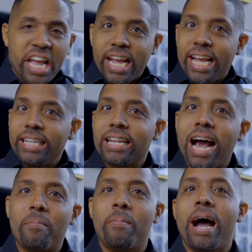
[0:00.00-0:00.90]
He's
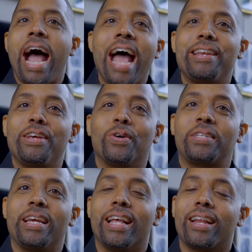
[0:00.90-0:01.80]
not my ideal
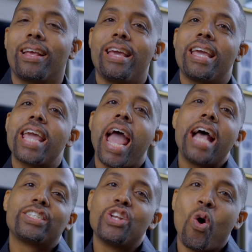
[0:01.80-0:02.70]
tenant. He
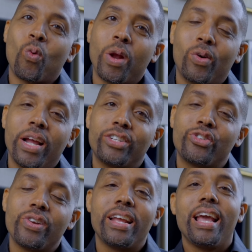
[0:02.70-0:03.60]
has no rental
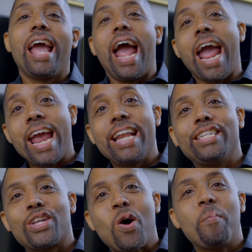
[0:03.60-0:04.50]
history and he
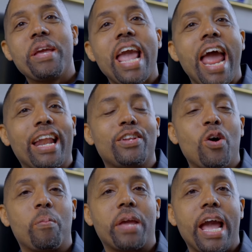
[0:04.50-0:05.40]
told me he had a
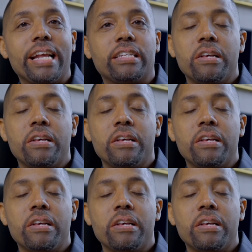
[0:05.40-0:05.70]
dope case.